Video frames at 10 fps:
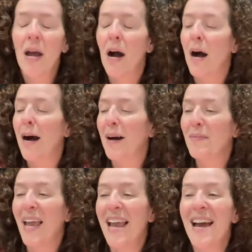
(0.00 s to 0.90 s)

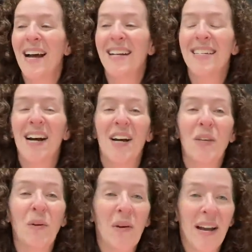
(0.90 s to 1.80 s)

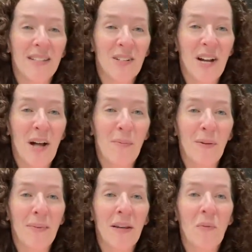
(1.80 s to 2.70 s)
You guys are helping
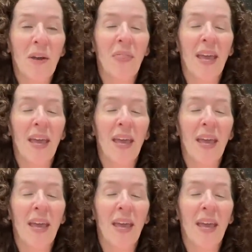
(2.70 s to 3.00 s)
me with